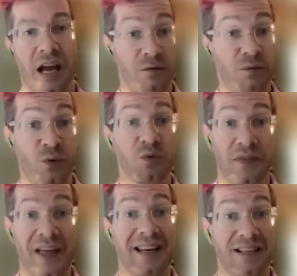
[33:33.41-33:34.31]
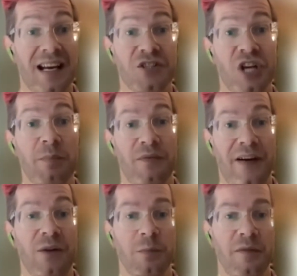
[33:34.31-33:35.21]
I have worked with that exact type of
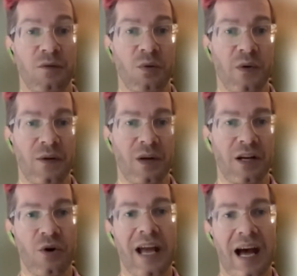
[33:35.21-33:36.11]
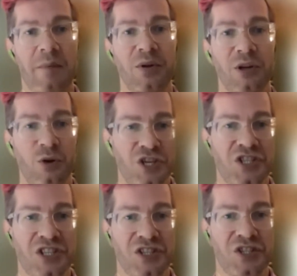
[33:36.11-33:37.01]
founder before, where they're like, oh yeah, I build a
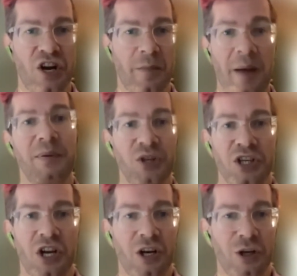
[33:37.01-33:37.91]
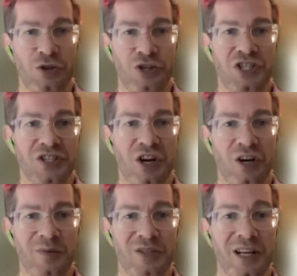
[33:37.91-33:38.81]
logistics startup. I'm building another logistics
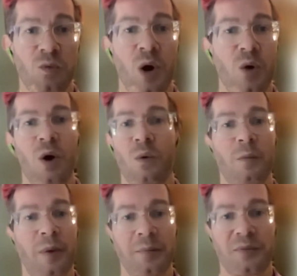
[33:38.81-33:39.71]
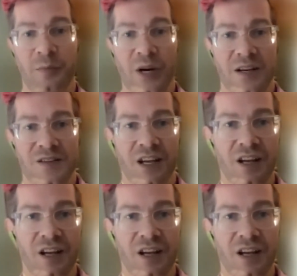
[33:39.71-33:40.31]
startup. I was like, whoa, pump the brakes.